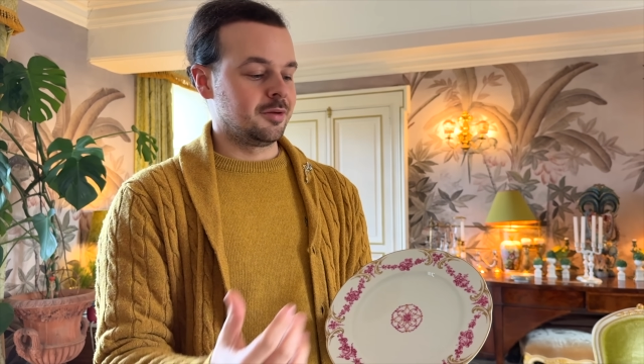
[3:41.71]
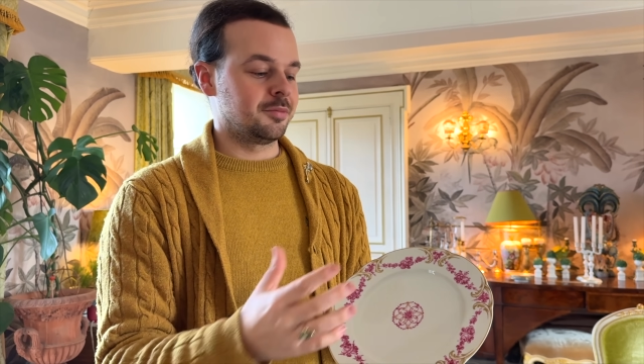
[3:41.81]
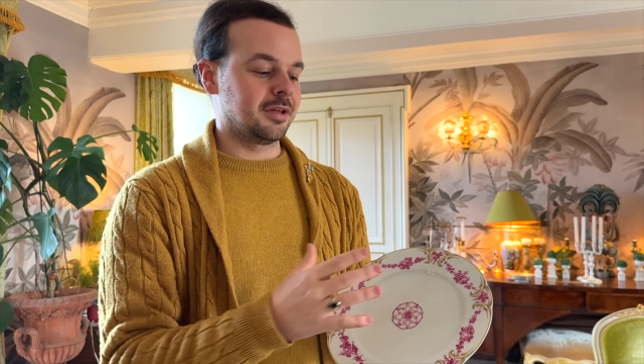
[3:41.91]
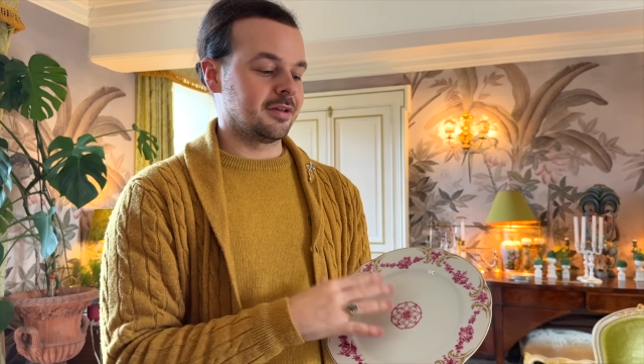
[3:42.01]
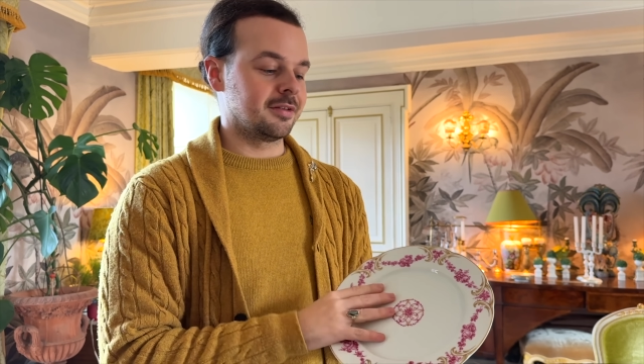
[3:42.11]

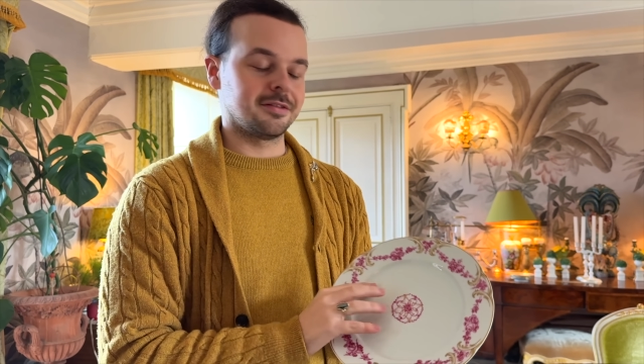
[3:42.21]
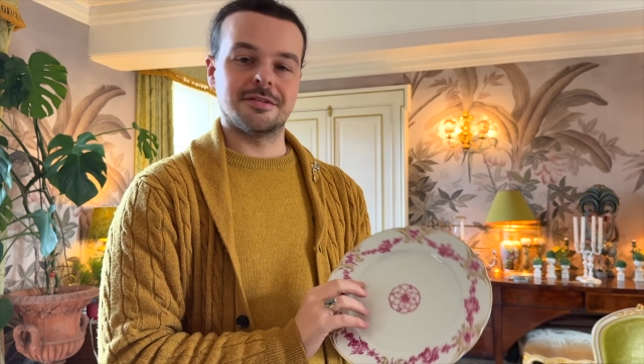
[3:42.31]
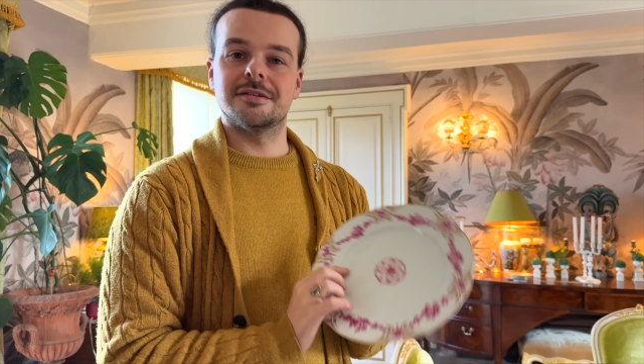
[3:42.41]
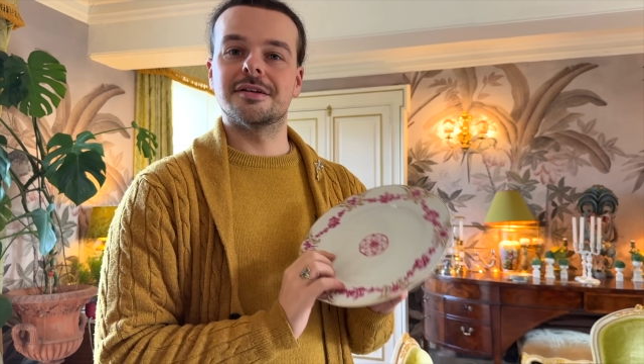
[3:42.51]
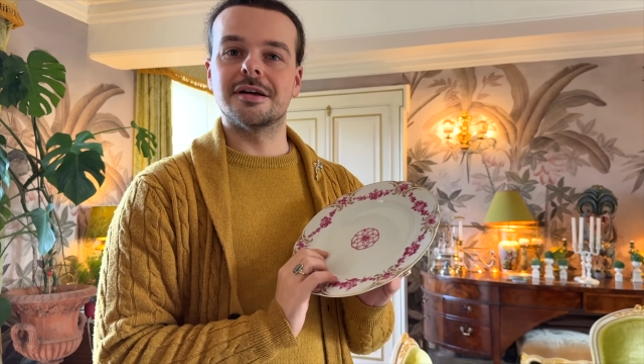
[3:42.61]

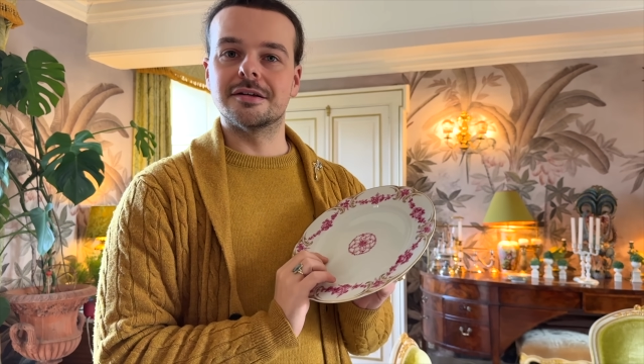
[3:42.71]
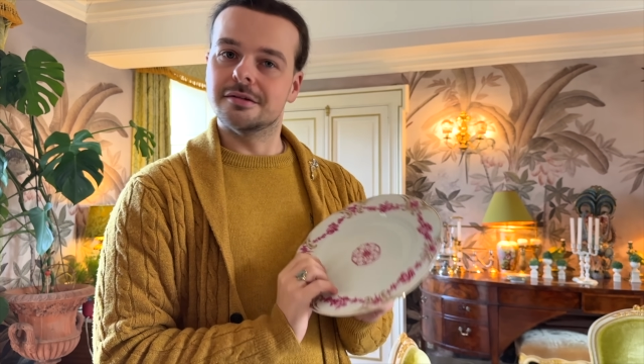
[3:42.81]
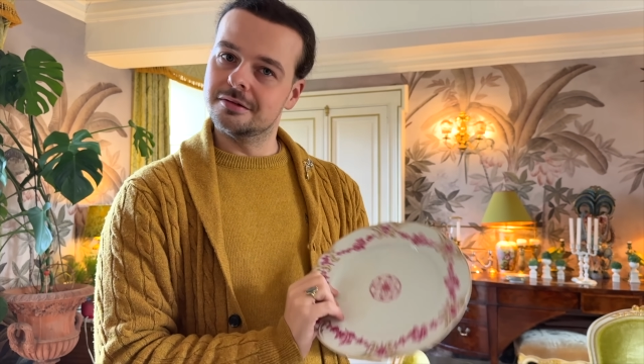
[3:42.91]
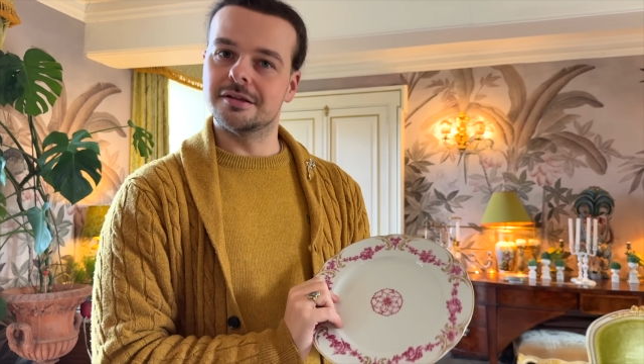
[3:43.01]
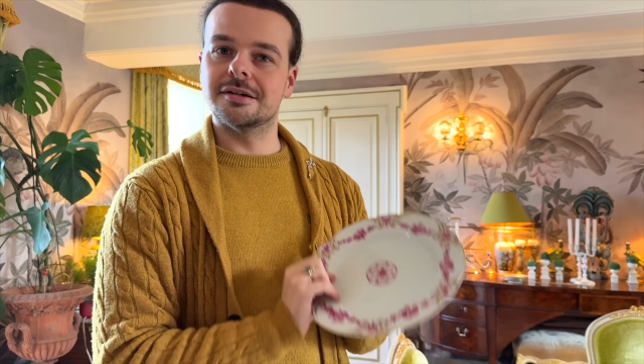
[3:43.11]
because I
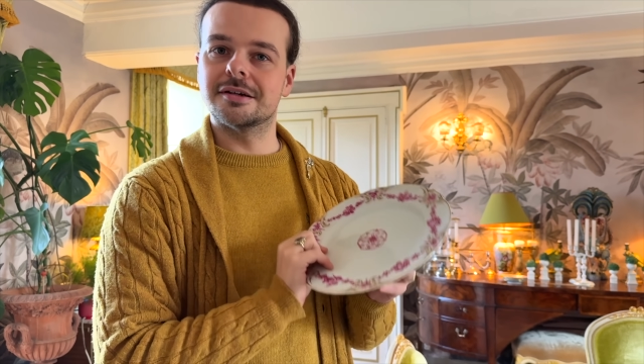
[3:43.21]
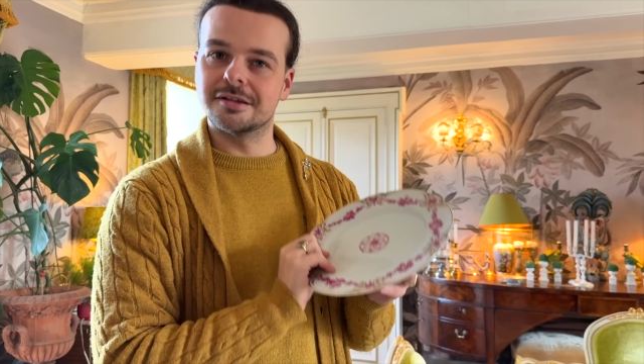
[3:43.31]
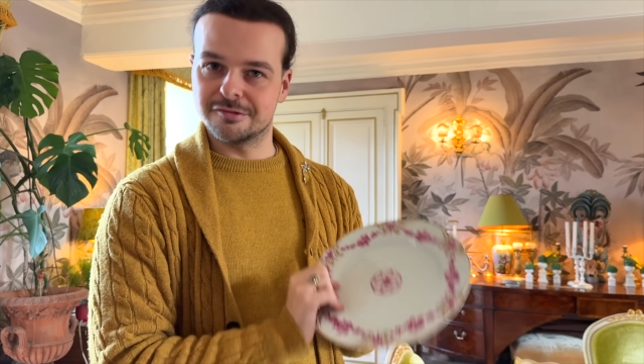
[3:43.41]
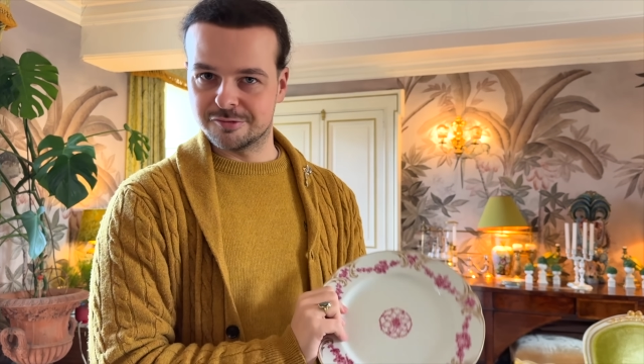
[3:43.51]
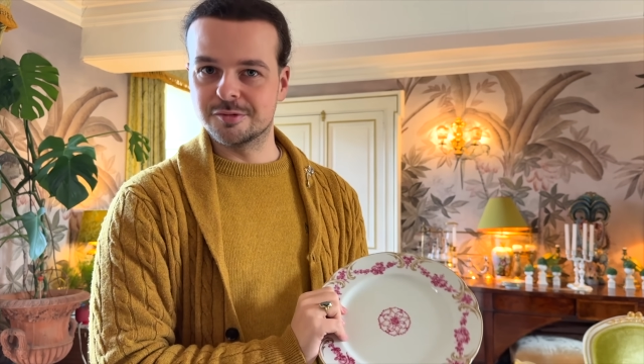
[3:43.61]
don't think I
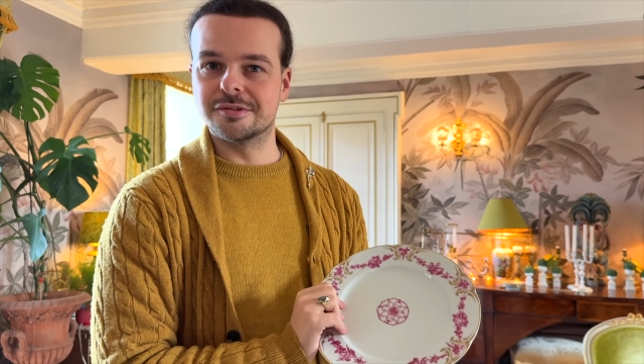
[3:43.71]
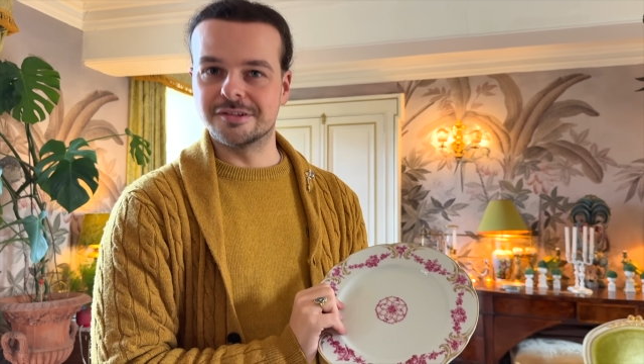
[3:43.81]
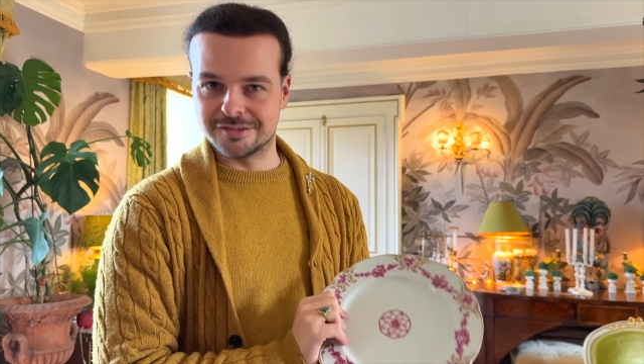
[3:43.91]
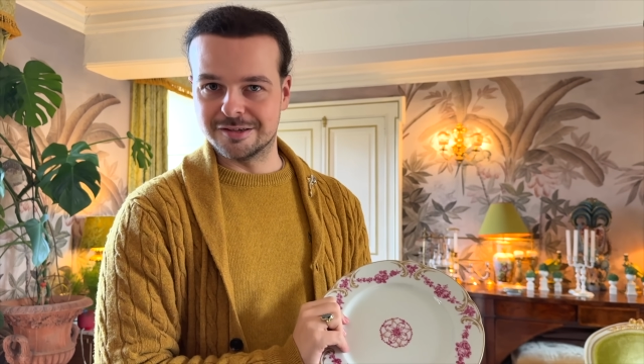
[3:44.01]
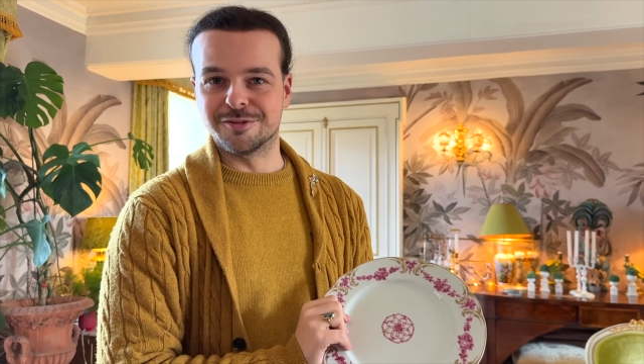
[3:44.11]
can afford the
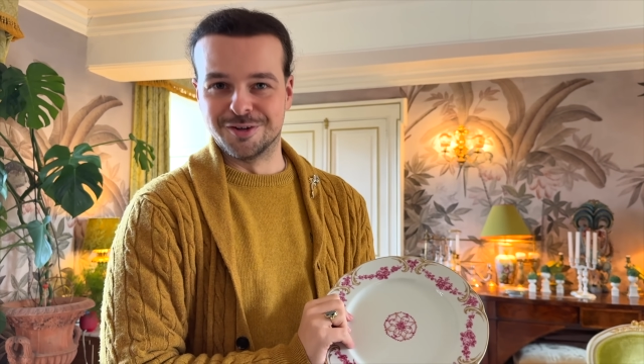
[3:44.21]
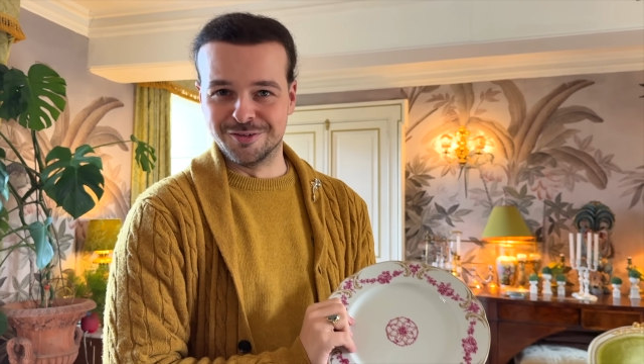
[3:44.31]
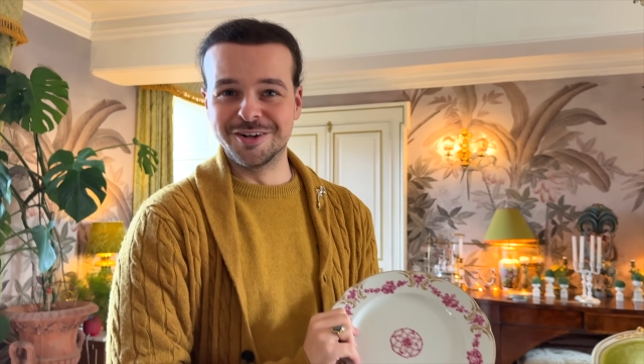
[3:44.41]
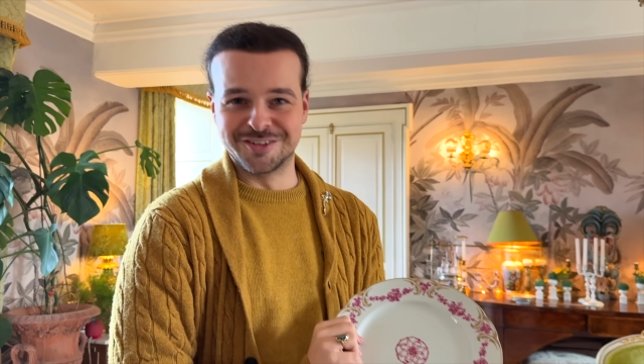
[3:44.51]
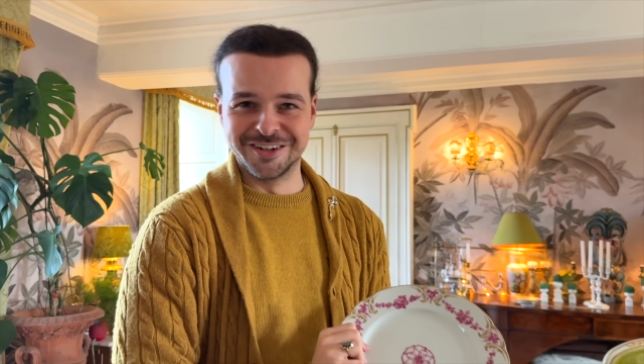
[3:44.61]
Sèvres
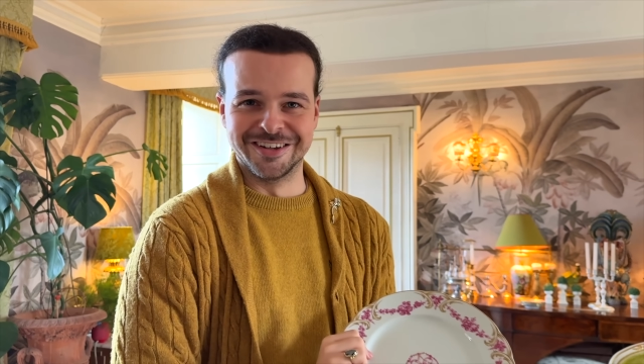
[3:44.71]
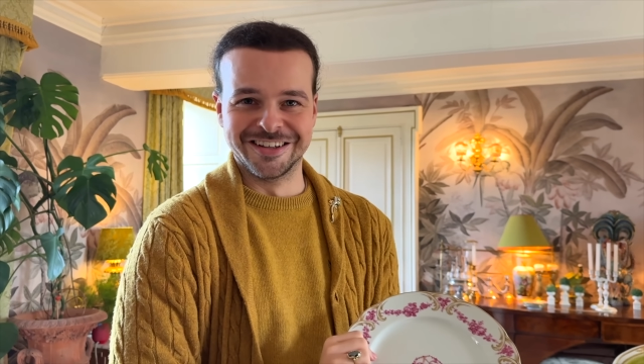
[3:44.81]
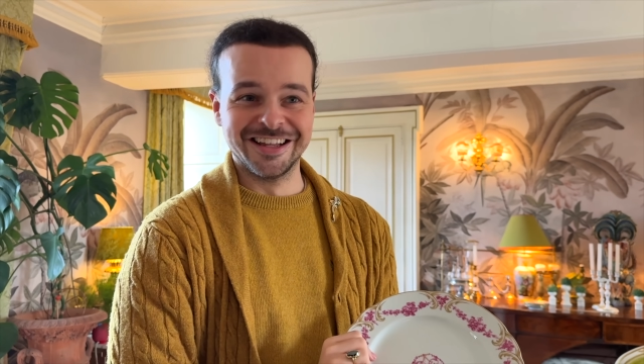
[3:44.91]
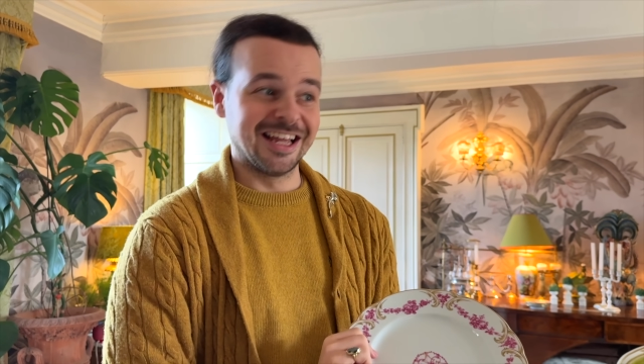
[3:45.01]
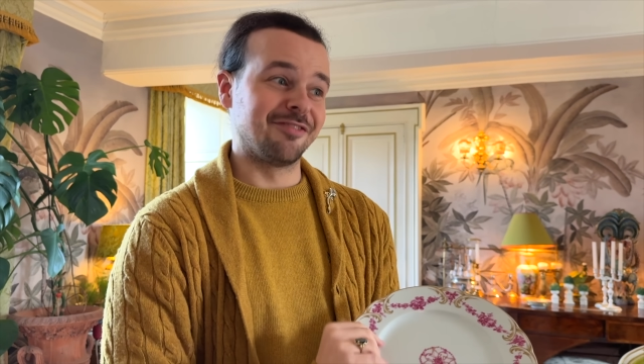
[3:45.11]
original
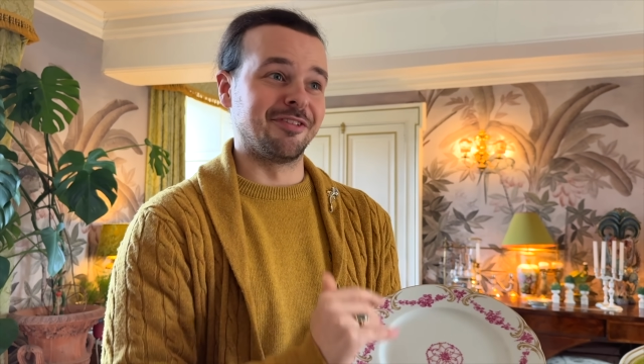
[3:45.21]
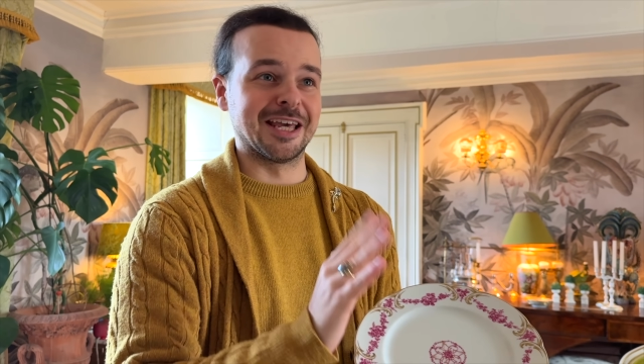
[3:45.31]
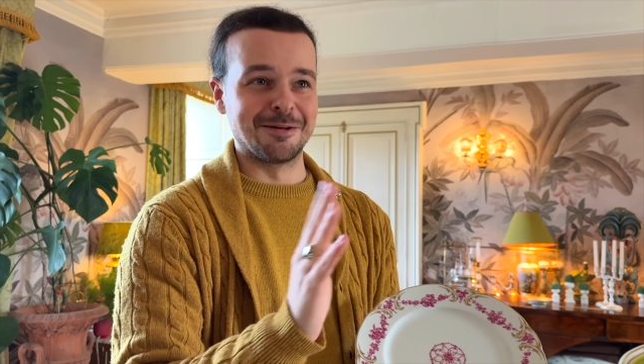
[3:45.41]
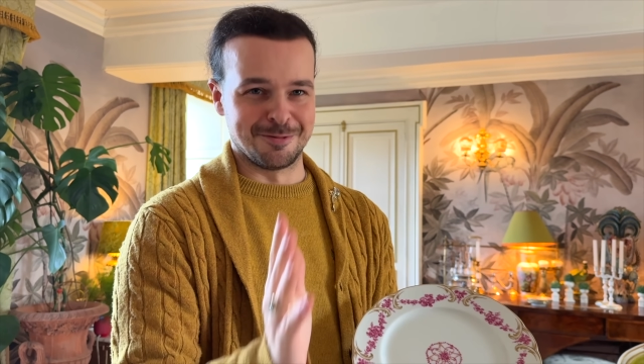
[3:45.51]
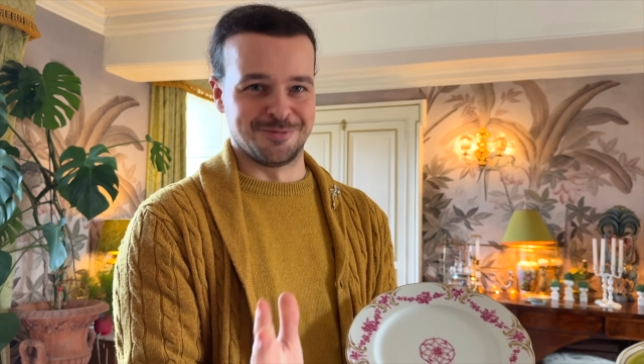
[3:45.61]
if they
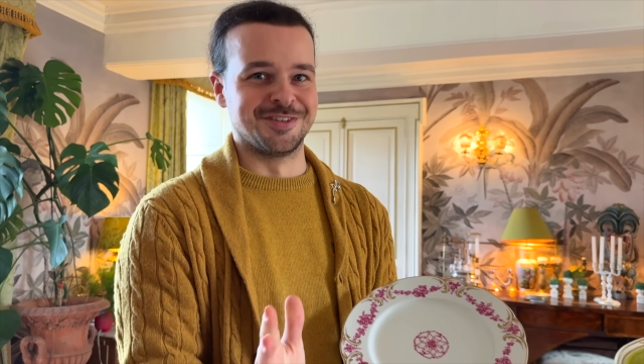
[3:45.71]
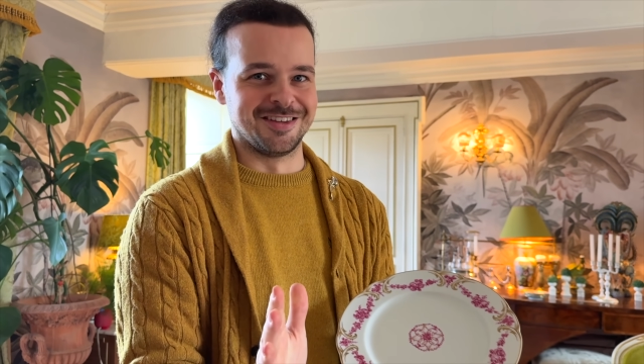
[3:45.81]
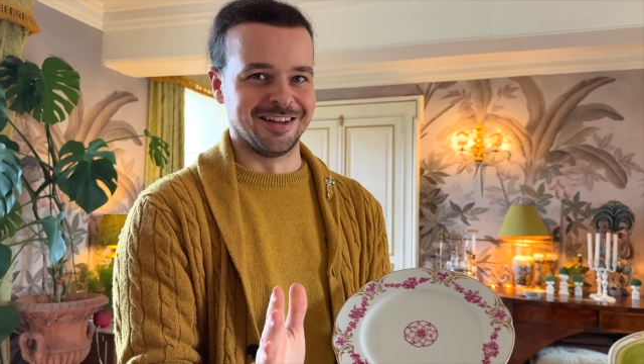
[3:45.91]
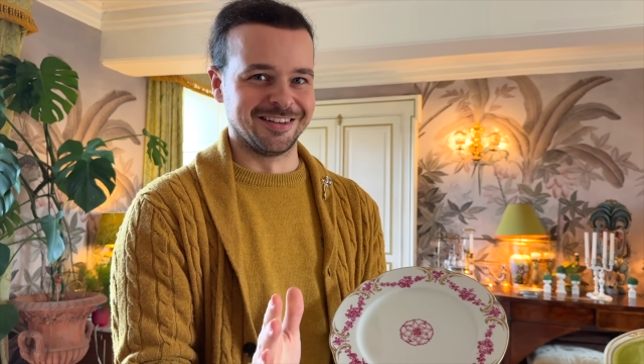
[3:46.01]
come up for sale.